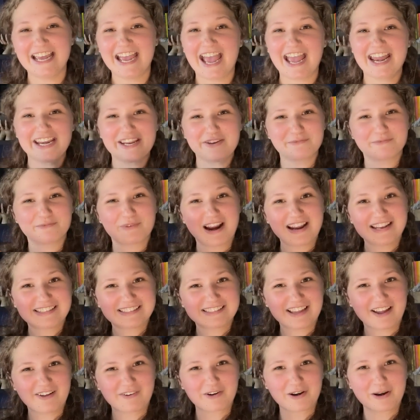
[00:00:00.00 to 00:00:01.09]
and he writes
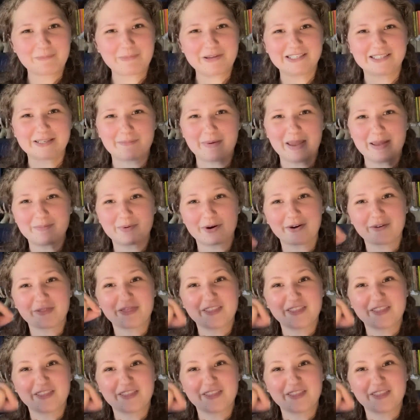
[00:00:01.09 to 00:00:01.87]
down on a piece of paper,